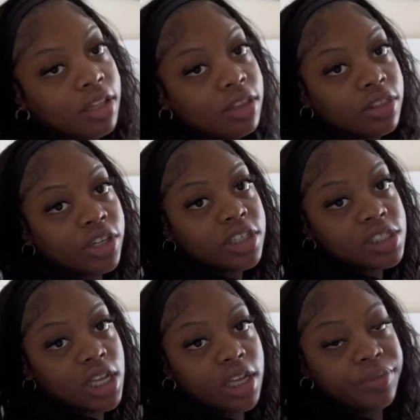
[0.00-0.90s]

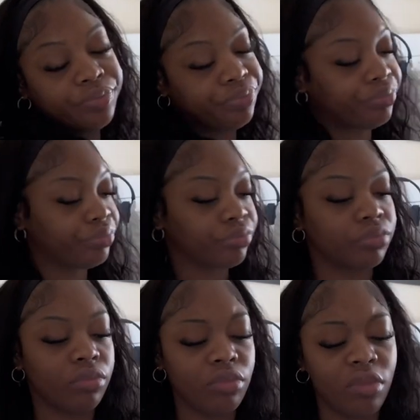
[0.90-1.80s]
Thursday.
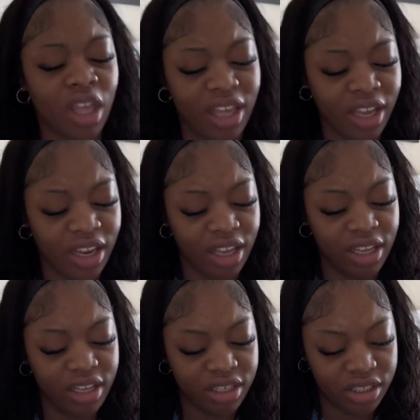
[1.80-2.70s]
It
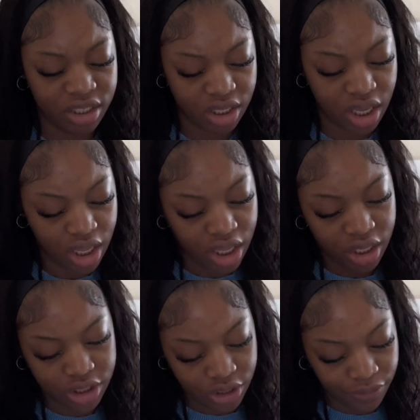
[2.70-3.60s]
is
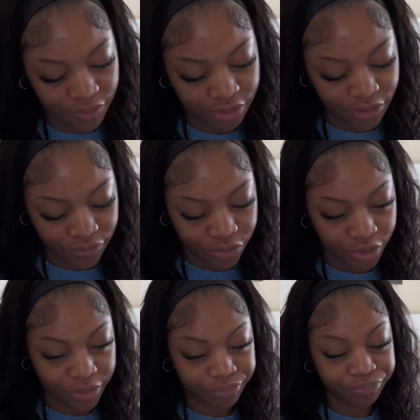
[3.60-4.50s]

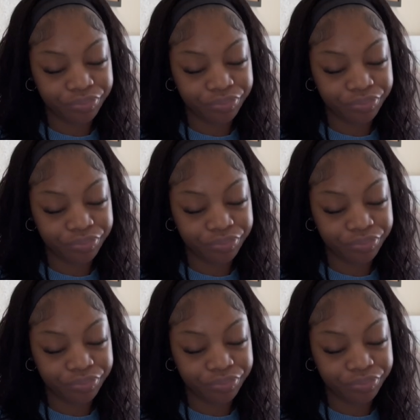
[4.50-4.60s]
2:54.